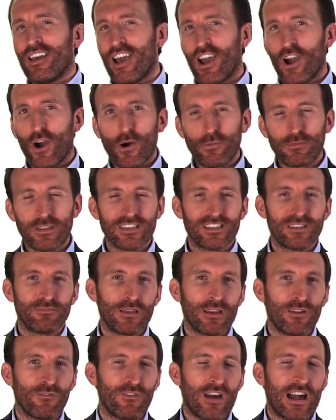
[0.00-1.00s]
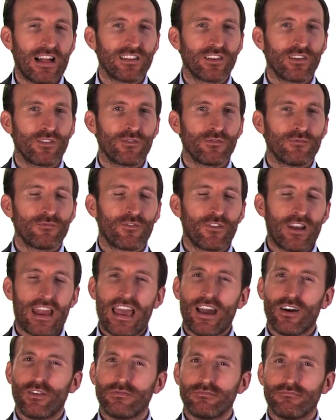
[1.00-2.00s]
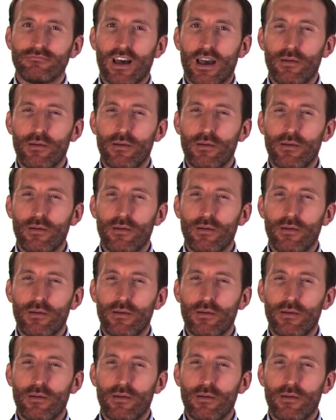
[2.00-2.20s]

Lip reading: I hope this has been of value. For now,